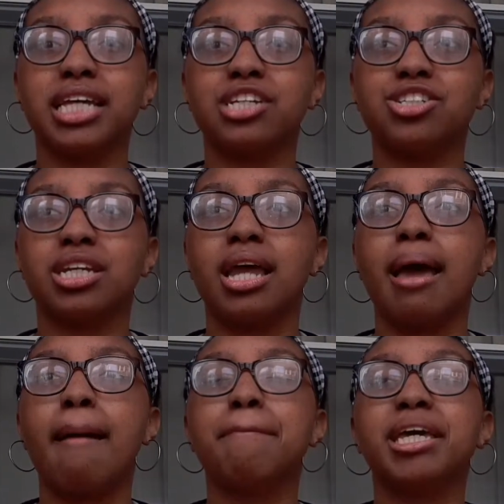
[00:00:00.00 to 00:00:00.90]
station,
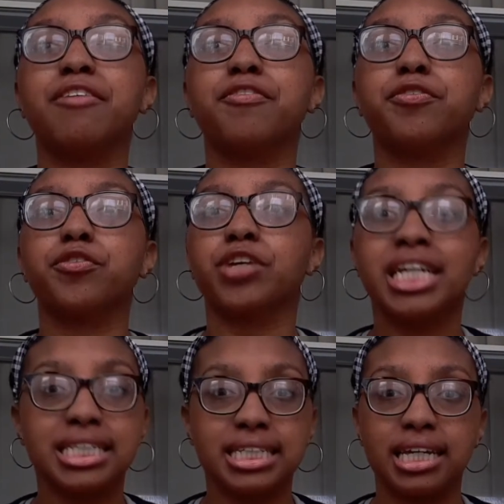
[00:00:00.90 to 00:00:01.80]
be
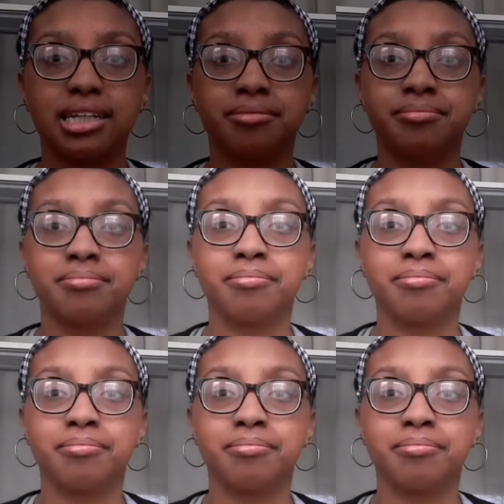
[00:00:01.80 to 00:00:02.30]
freezing